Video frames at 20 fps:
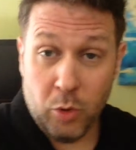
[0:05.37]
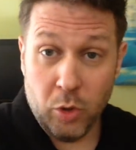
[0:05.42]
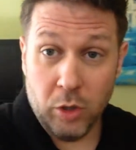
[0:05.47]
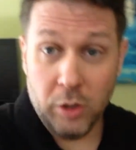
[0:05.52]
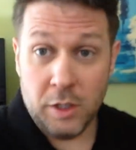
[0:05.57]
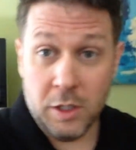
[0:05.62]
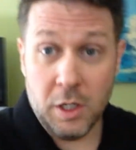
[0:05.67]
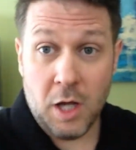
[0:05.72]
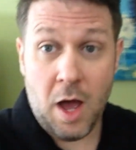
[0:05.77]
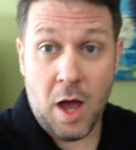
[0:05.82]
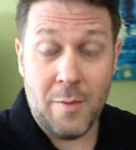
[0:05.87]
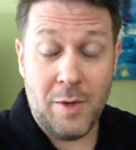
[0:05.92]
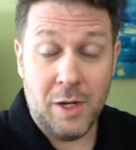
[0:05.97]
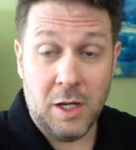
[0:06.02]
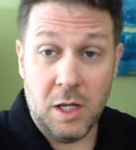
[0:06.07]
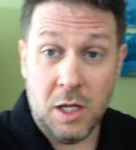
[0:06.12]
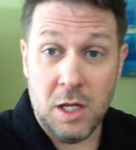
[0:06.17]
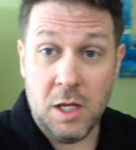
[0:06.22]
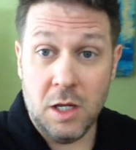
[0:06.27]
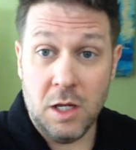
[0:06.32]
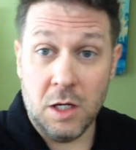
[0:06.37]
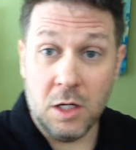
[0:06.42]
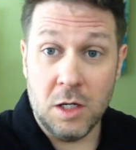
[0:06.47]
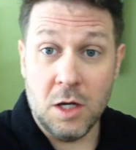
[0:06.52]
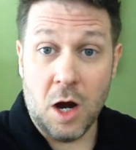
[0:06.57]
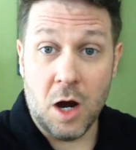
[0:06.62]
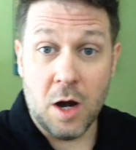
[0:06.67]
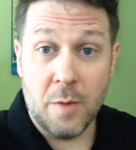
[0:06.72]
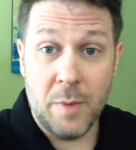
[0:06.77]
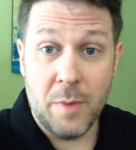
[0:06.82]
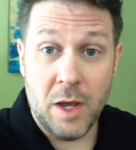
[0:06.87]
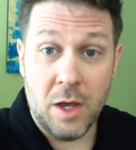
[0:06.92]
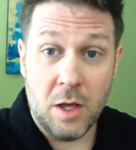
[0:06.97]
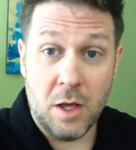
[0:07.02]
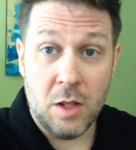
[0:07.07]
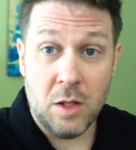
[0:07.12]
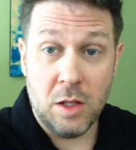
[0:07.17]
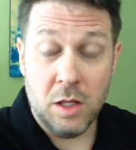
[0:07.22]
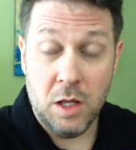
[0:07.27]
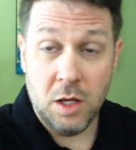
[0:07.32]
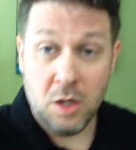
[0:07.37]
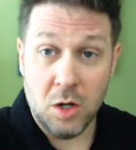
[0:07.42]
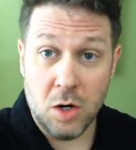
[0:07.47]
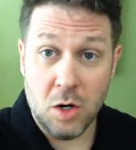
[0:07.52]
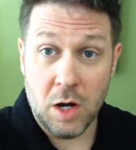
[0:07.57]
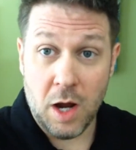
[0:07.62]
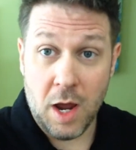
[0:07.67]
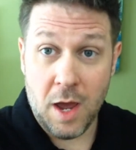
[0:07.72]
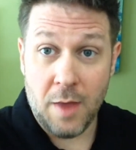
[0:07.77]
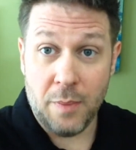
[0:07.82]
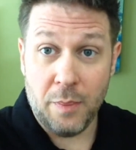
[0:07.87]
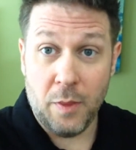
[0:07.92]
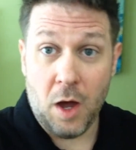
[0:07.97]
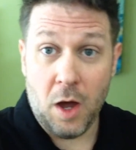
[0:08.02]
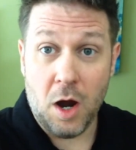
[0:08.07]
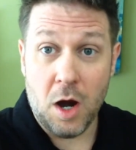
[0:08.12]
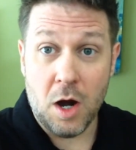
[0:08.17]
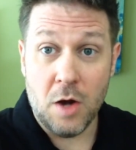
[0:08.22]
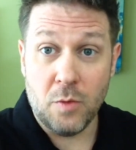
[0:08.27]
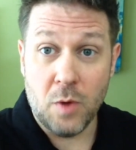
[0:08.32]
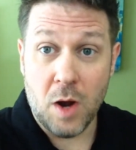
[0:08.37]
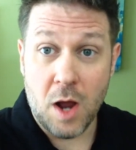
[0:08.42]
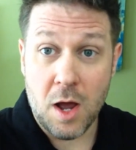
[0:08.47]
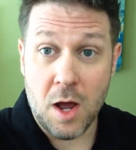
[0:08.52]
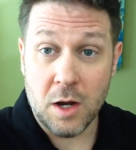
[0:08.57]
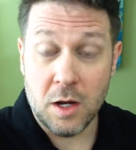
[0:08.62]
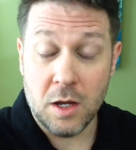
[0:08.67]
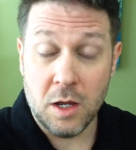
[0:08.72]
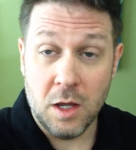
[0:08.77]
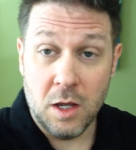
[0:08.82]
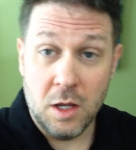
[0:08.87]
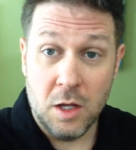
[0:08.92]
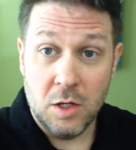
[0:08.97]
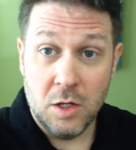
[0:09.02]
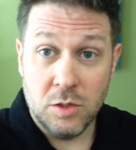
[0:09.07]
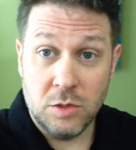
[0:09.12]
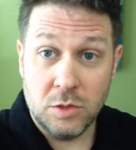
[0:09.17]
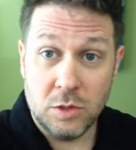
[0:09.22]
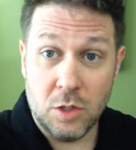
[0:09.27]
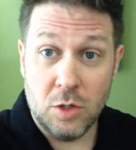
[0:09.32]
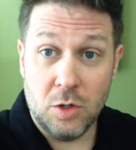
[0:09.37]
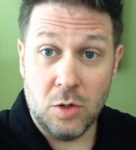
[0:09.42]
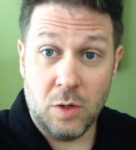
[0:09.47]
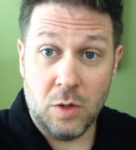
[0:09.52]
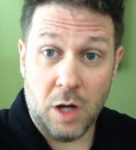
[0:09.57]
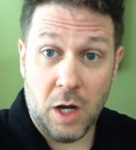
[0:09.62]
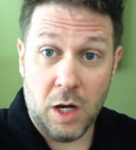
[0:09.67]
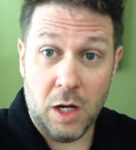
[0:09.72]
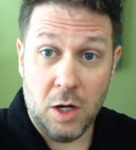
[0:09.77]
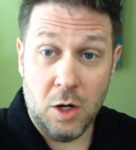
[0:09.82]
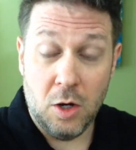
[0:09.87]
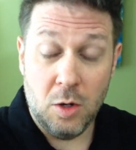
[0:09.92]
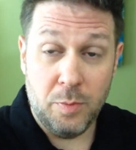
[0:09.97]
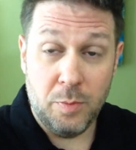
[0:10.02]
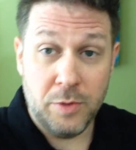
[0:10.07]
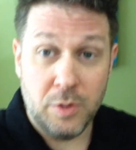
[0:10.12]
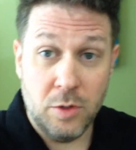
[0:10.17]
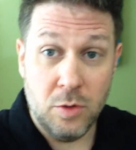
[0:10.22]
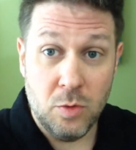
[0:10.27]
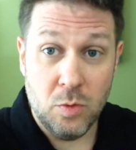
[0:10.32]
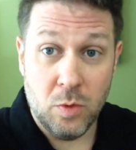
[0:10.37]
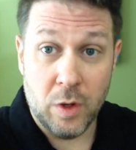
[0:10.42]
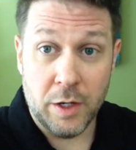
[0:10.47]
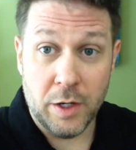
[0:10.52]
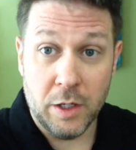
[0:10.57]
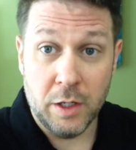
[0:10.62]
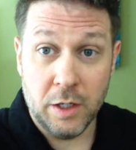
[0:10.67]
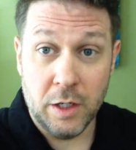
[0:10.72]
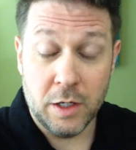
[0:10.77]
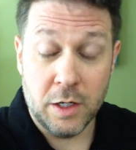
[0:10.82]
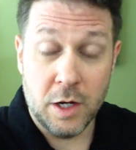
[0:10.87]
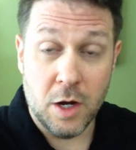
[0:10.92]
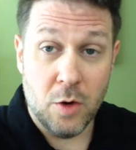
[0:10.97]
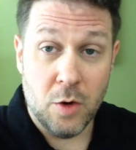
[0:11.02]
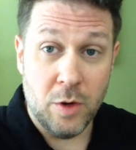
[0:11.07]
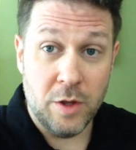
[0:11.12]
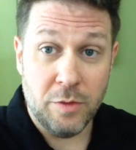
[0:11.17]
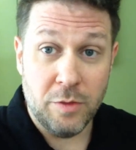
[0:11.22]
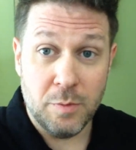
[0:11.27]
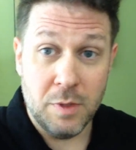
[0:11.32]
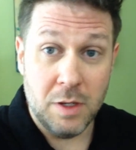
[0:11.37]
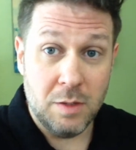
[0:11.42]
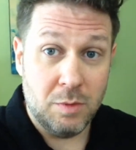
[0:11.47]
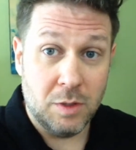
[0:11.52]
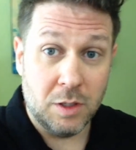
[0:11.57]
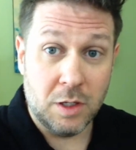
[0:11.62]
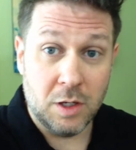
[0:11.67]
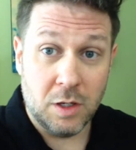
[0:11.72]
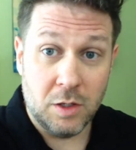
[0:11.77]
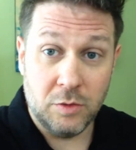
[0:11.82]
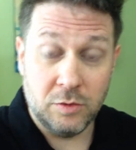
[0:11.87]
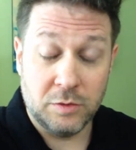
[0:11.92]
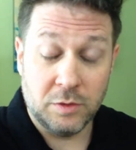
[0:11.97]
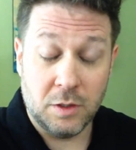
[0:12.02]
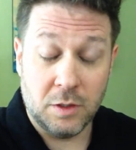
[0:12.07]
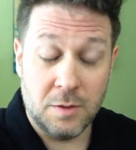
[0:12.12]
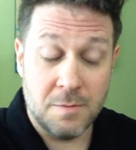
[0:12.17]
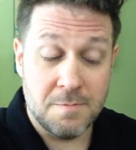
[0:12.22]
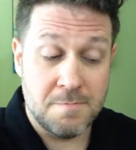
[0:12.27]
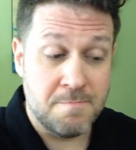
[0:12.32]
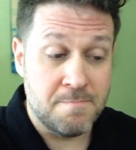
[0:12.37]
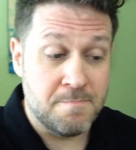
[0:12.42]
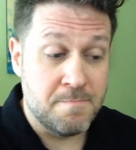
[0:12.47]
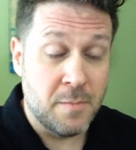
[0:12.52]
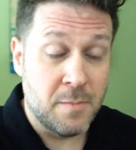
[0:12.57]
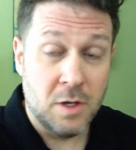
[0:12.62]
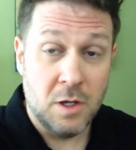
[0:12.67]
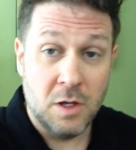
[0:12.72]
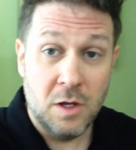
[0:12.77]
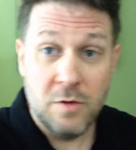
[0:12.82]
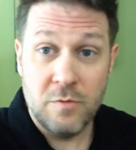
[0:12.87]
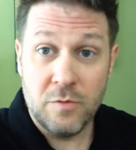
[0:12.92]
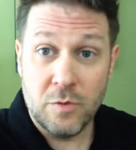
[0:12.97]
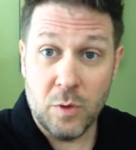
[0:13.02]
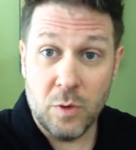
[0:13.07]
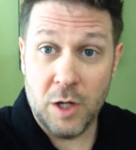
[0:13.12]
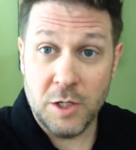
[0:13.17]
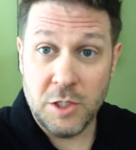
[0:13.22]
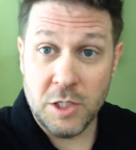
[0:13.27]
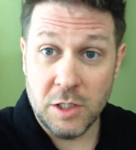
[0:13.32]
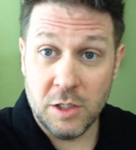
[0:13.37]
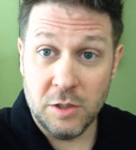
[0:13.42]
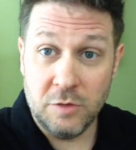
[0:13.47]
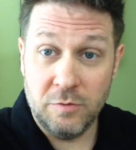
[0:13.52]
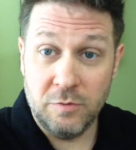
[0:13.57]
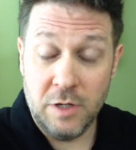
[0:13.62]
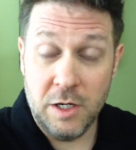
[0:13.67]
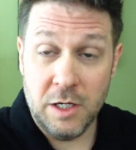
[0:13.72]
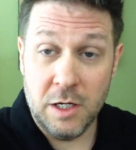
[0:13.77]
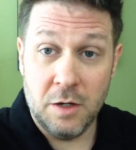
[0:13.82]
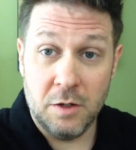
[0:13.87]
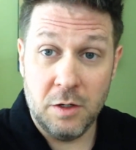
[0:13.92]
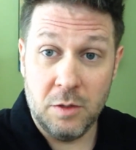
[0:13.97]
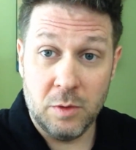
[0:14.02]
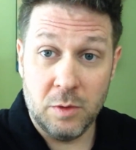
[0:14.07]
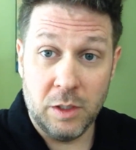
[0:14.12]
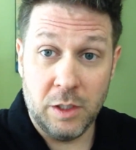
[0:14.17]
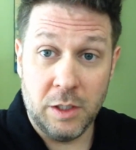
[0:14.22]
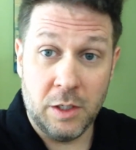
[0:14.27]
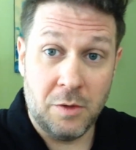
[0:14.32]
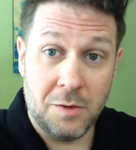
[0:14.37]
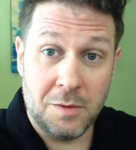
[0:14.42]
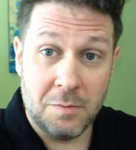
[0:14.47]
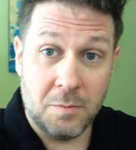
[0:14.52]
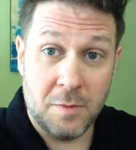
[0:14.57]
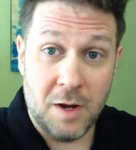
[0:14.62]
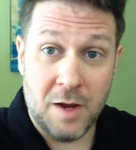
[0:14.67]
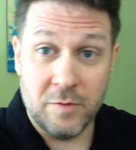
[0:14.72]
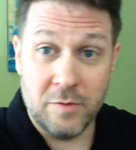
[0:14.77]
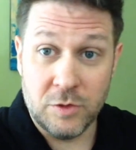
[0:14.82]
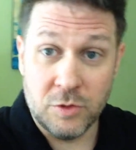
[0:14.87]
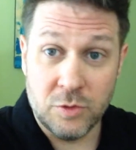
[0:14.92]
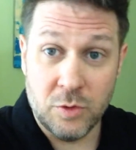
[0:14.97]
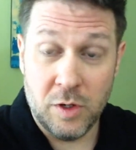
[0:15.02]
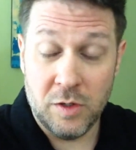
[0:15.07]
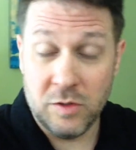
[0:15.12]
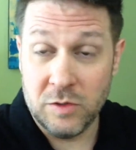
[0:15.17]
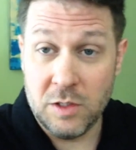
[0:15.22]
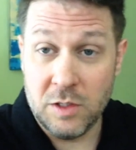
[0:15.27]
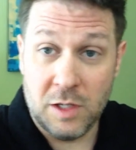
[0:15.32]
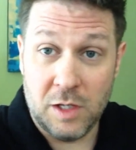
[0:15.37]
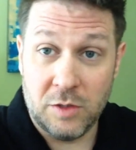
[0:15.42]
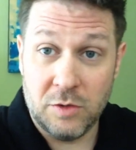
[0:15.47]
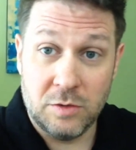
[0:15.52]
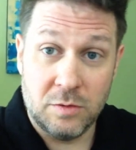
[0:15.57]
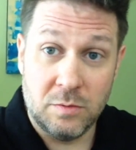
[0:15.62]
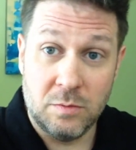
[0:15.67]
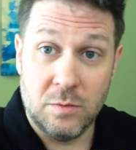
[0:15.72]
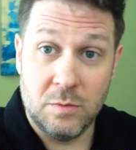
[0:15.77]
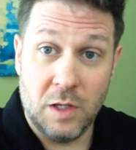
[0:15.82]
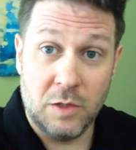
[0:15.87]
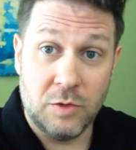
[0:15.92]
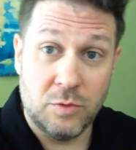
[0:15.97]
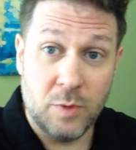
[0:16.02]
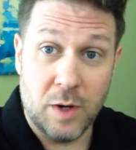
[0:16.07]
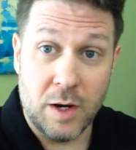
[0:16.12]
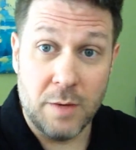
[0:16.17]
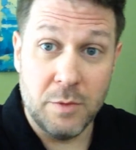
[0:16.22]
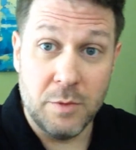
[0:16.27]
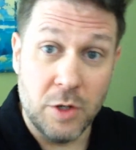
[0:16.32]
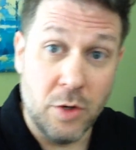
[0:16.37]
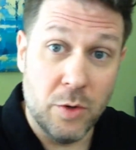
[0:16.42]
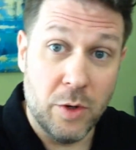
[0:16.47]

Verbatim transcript: Portland comic Ian Karmel here at the Hard Rock. So I hope you wanted to go with me because if you're watching this video, you really don't have a choice because that's what I'm